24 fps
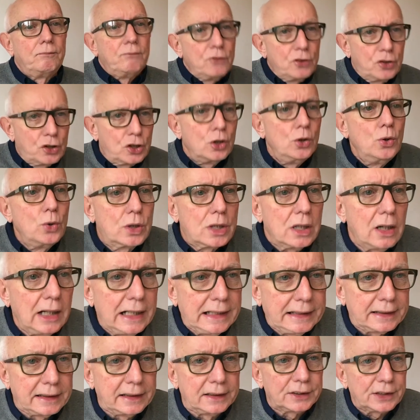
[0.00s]
Do
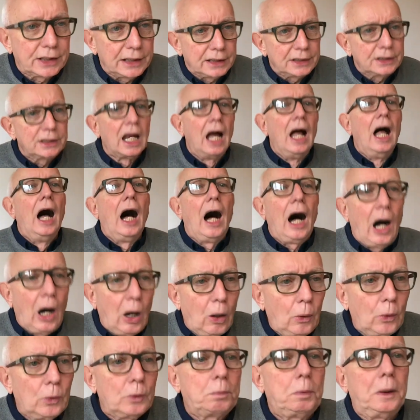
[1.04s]
kindnesses,
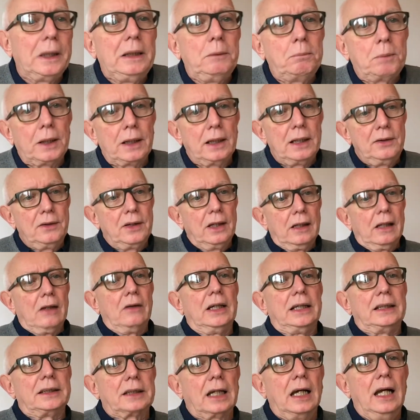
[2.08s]
hold people in the
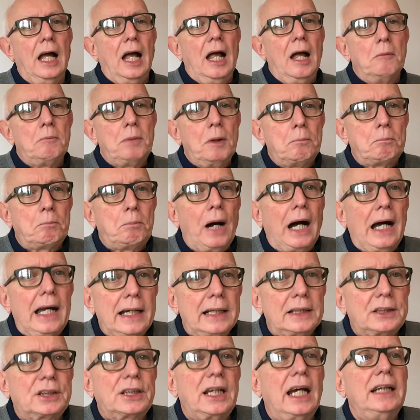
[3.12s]
light, but pay
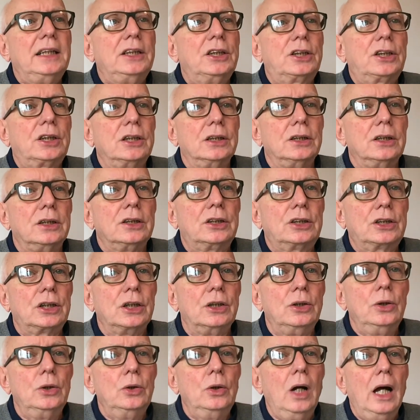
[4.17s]
attention
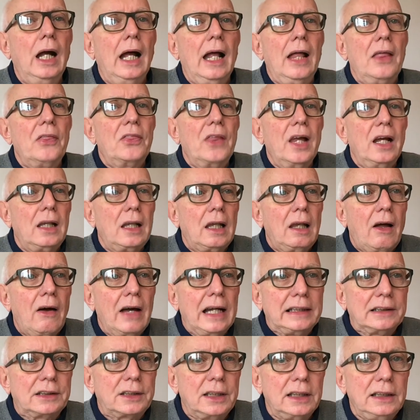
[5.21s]
to the
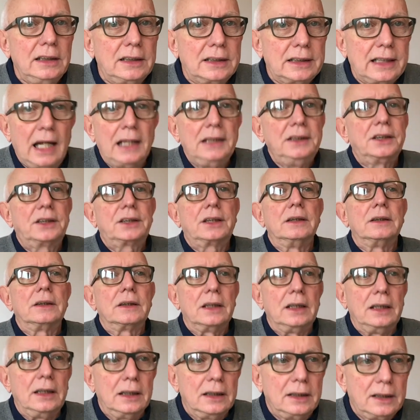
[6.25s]
light's
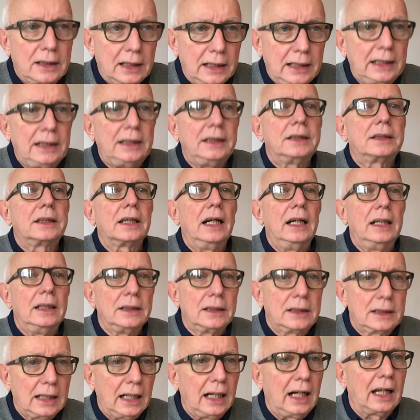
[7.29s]
intensity and heat
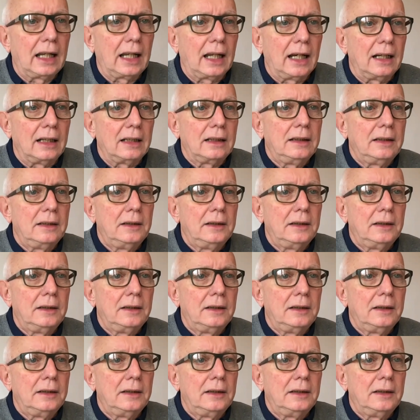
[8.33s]
and colour.